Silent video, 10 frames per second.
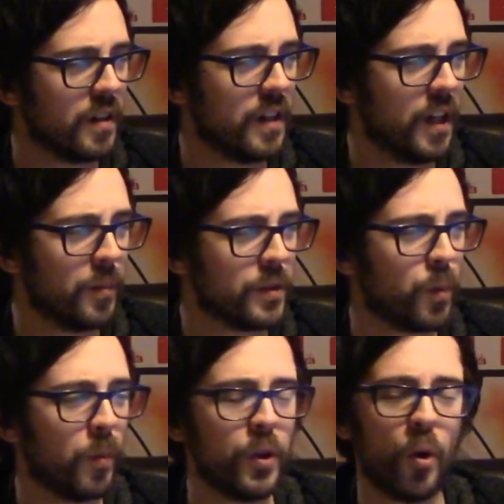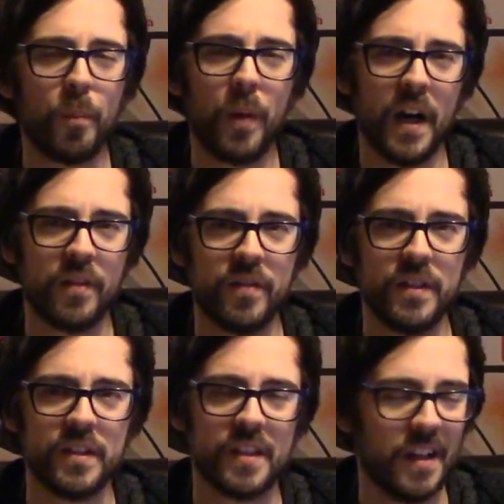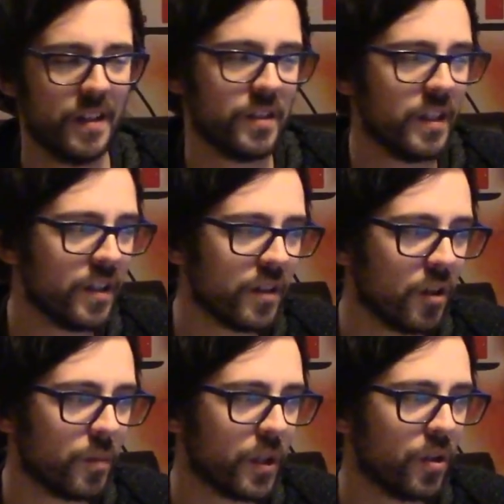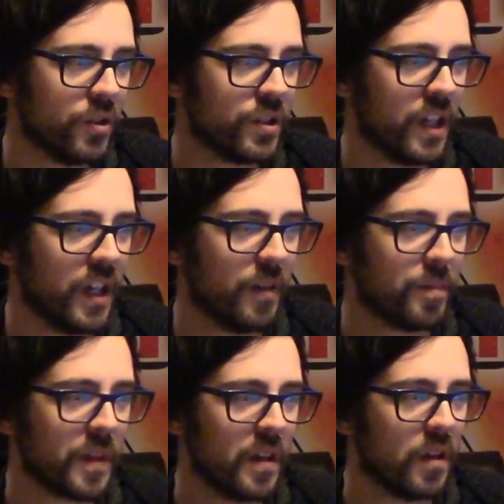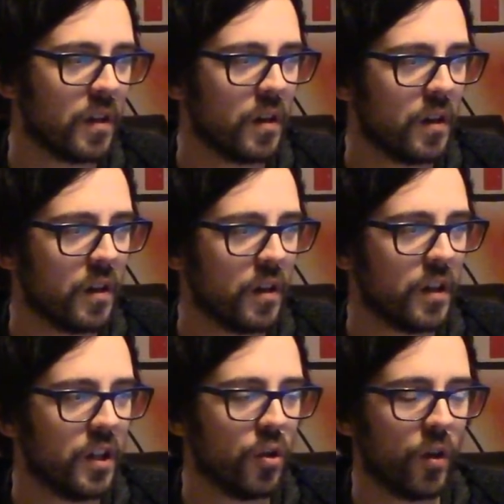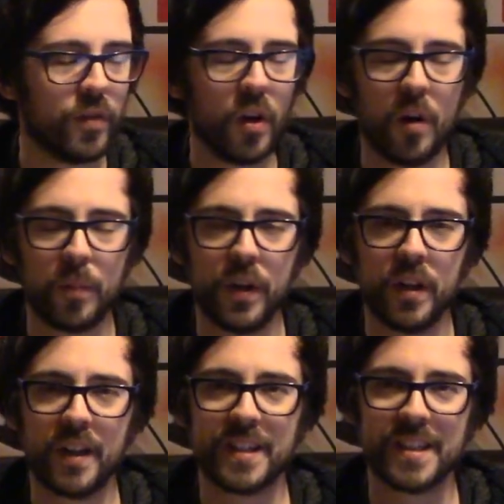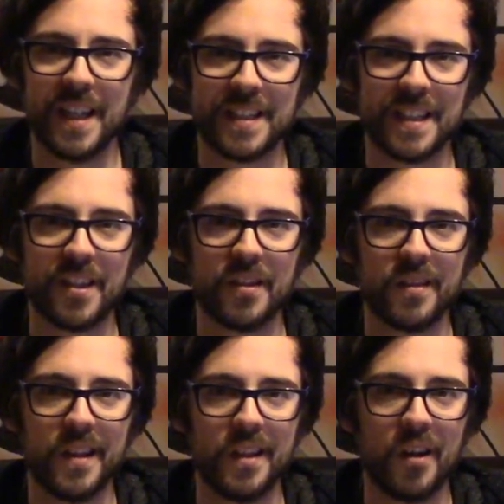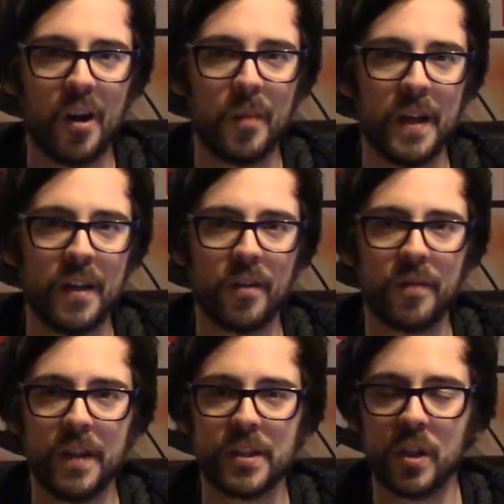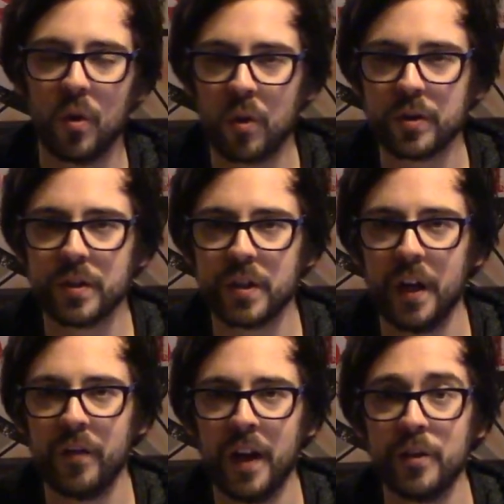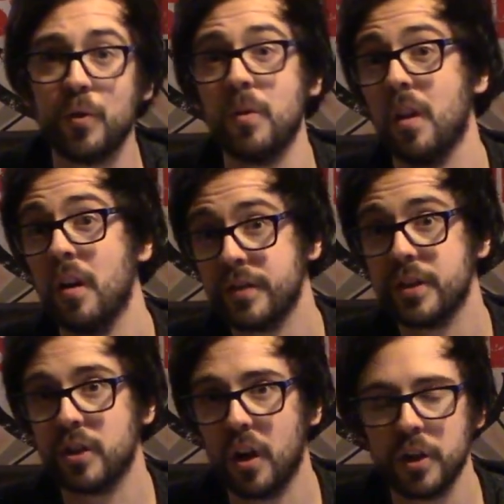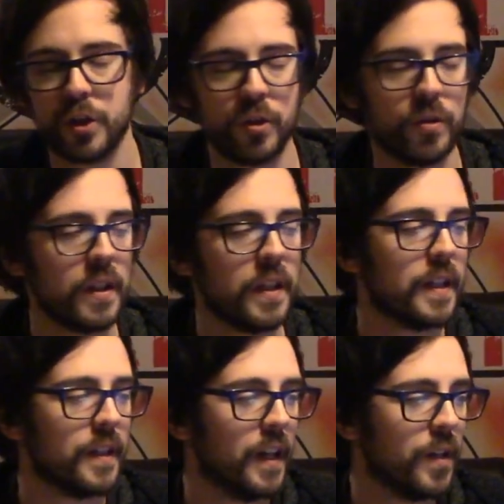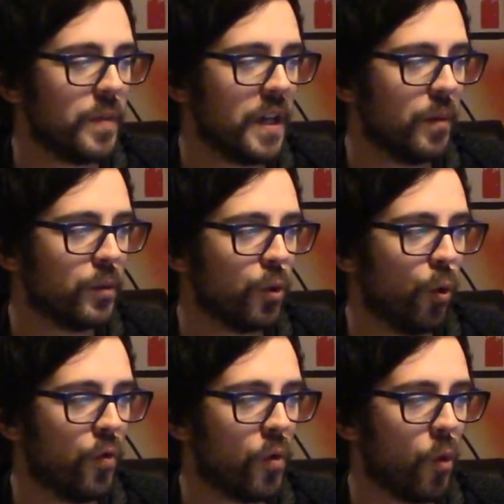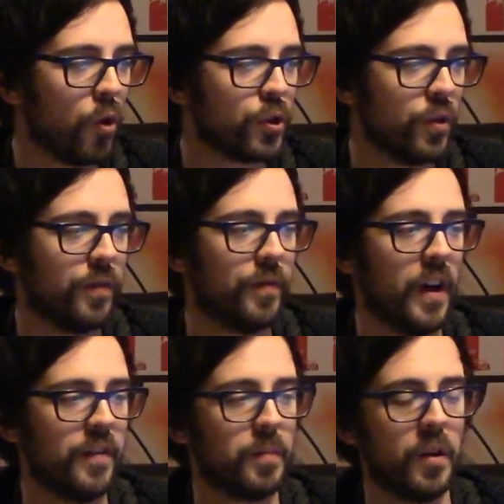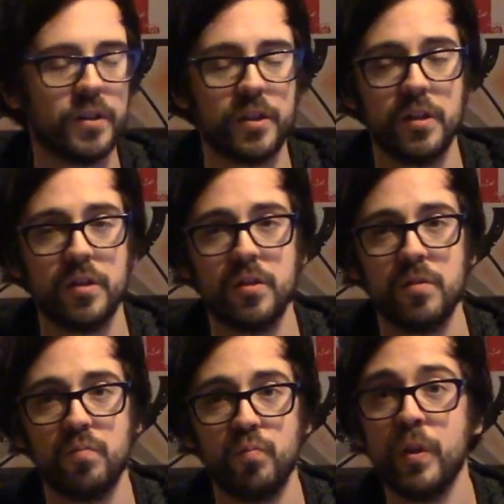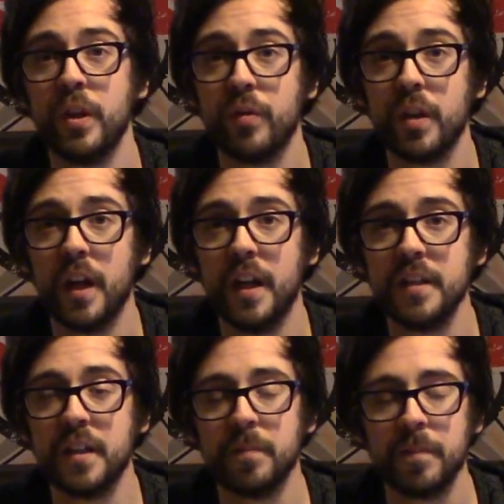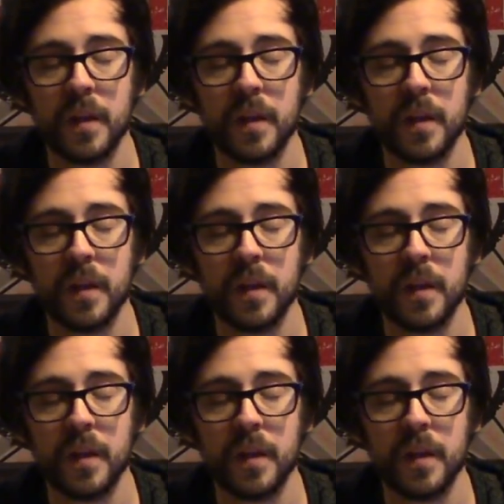Yep, it's probably not bad for these guys either, because if you are playing like a static gunline army and you're facing orcs or tyrannids who love to charge you, then being able to overwatch on a 5+ is really, really handy.